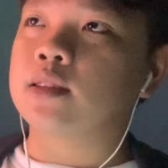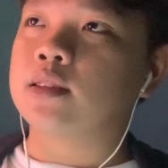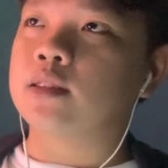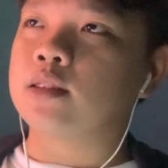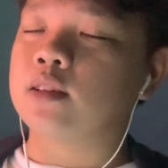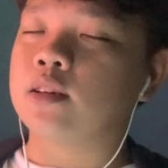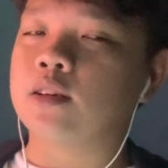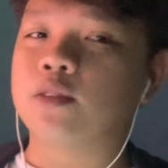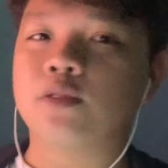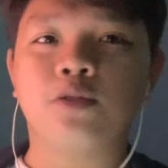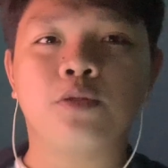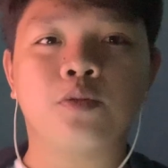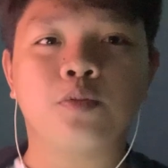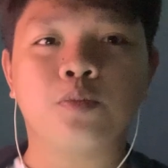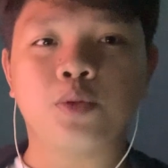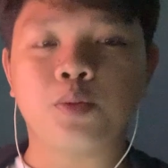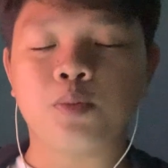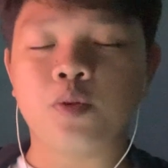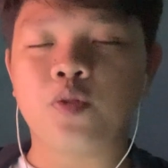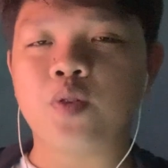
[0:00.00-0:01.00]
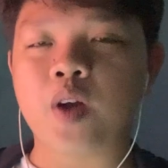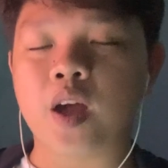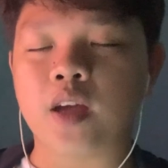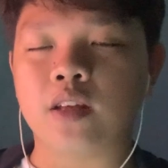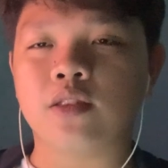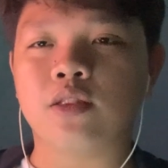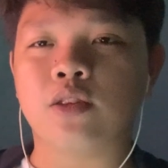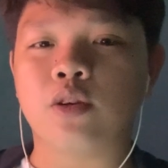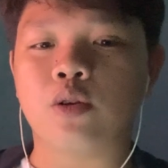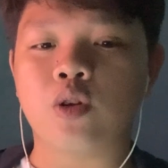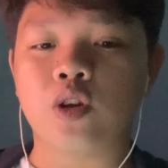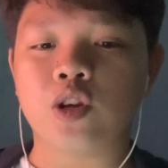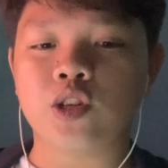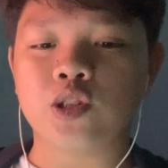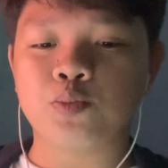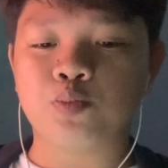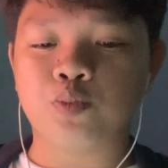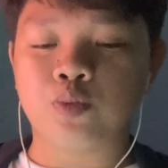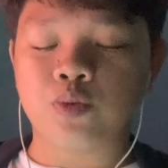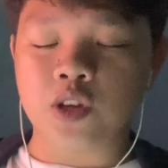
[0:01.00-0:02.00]
to be frank, there
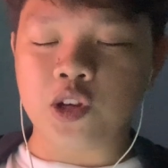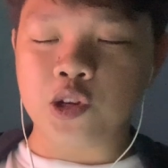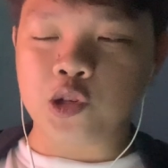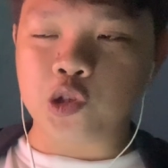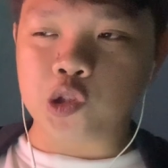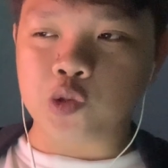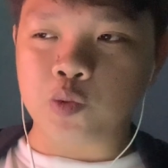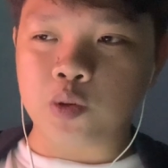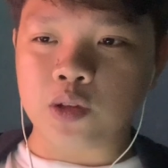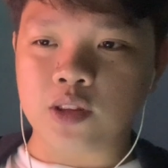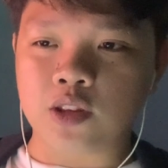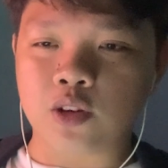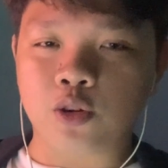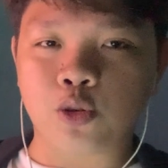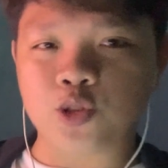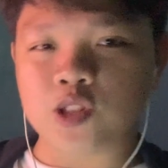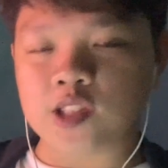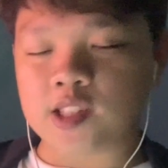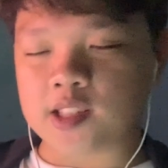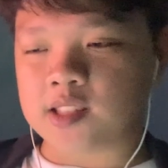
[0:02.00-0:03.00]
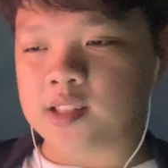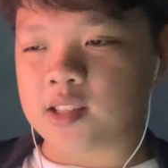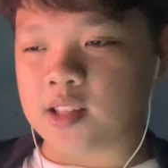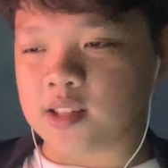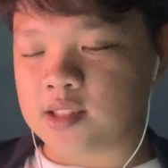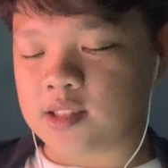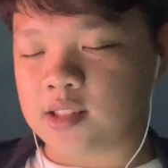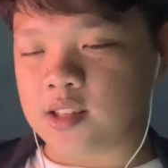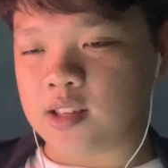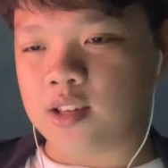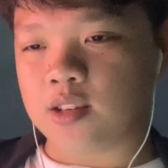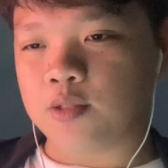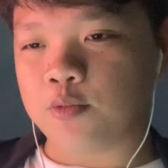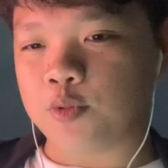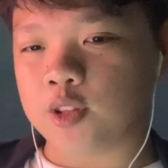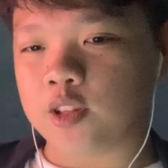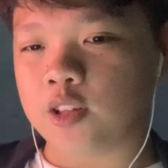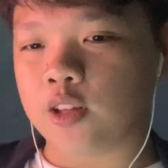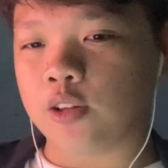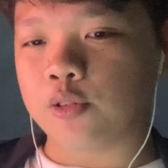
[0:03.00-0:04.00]
is issues with the consistency
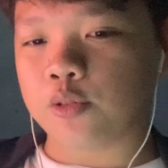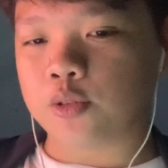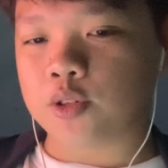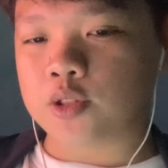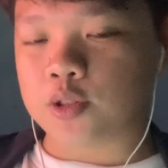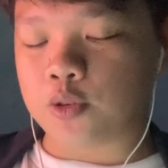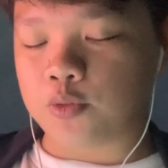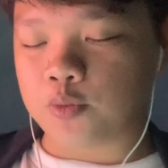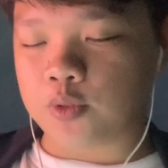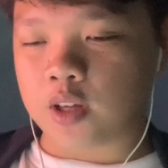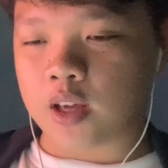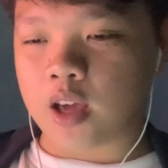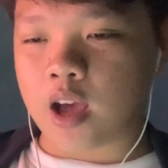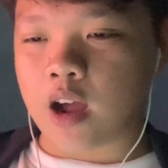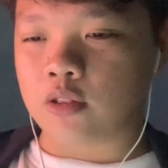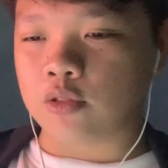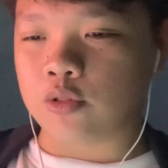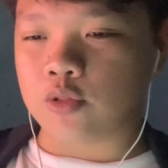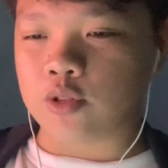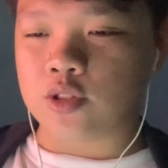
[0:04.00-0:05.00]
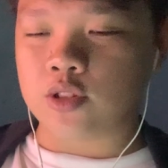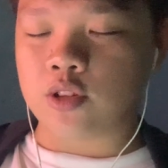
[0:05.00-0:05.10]
with the looks of the characters.